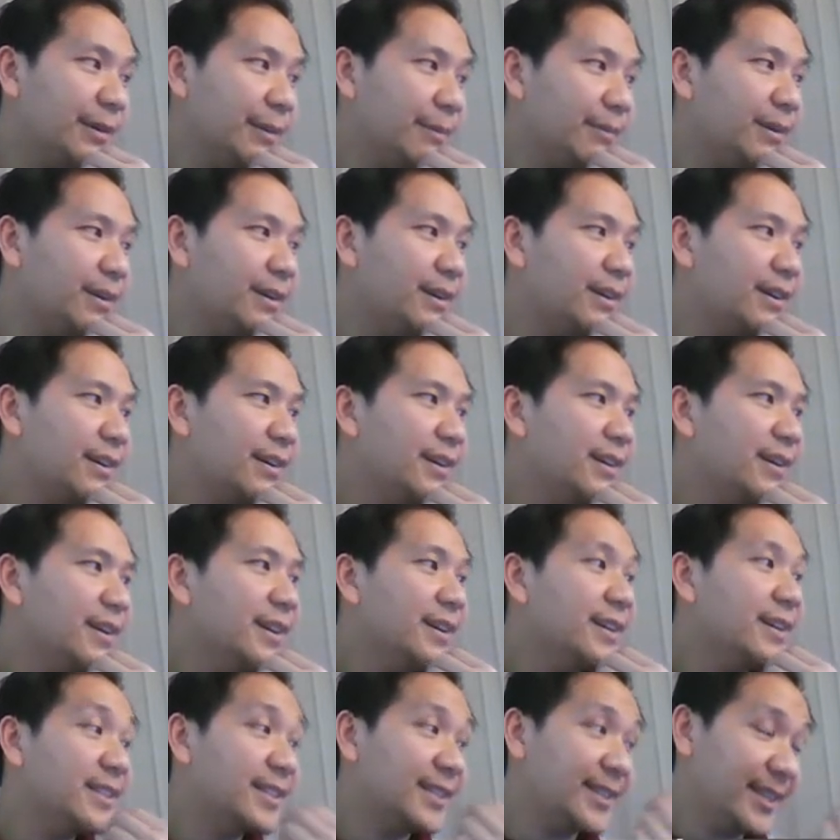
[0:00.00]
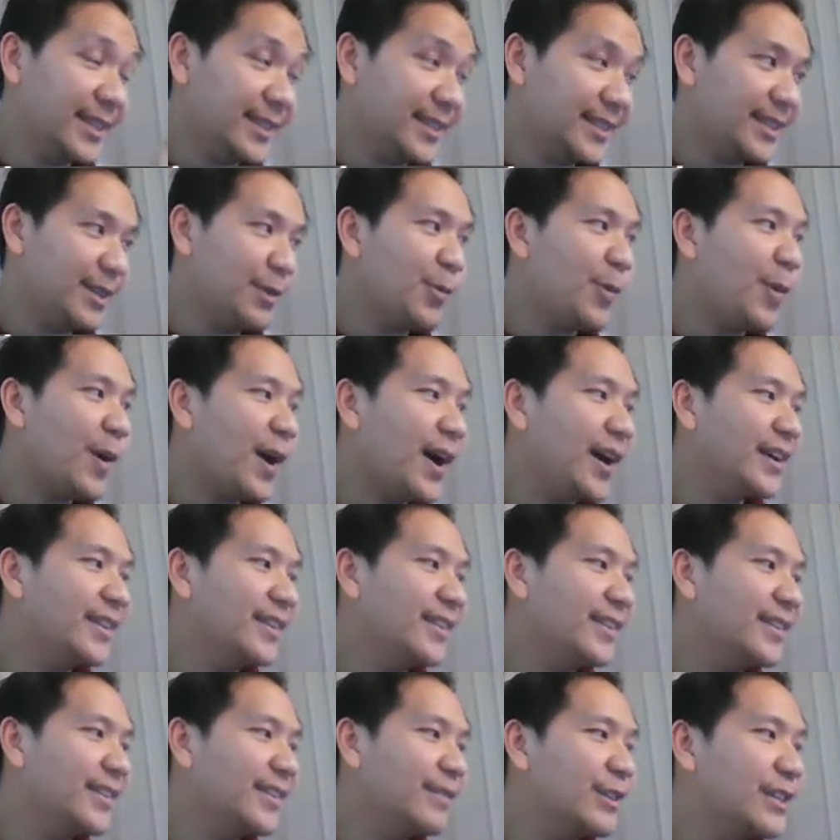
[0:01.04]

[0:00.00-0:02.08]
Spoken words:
number 61.